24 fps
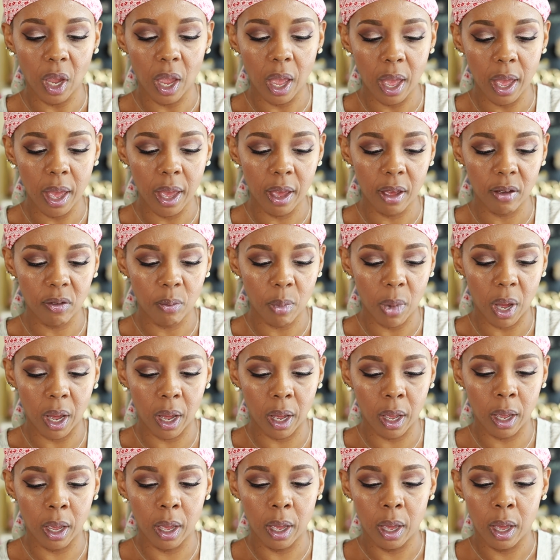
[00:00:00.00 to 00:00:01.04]
I have
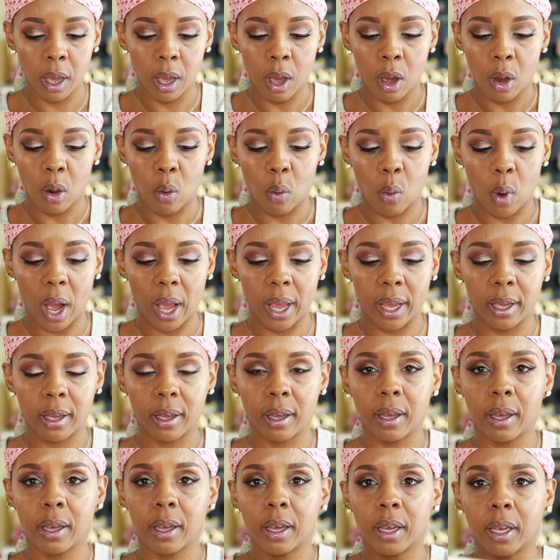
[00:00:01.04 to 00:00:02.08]
my white
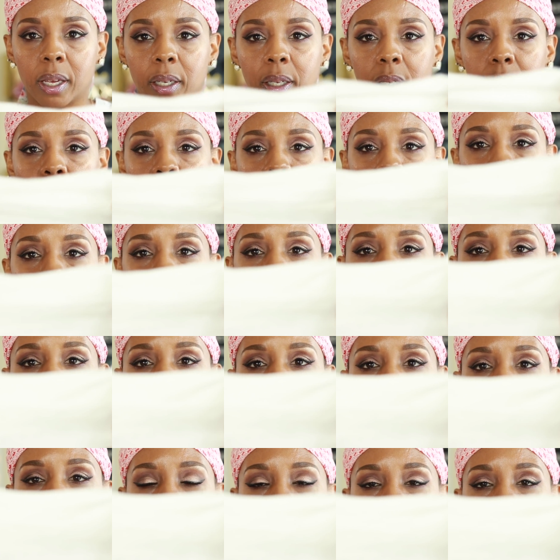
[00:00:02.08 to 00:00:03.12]

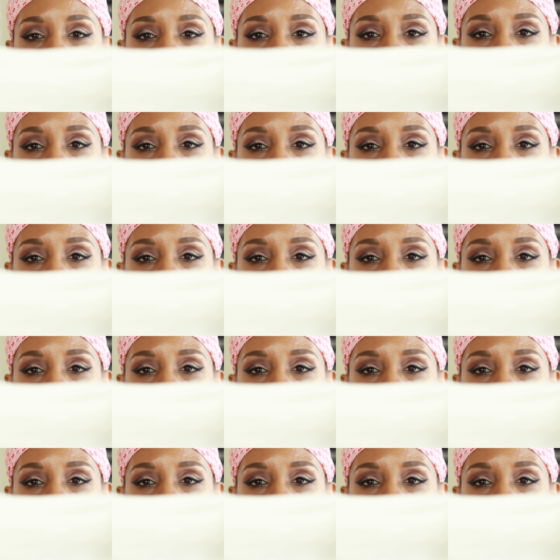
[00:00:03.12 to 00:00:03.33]
tissue.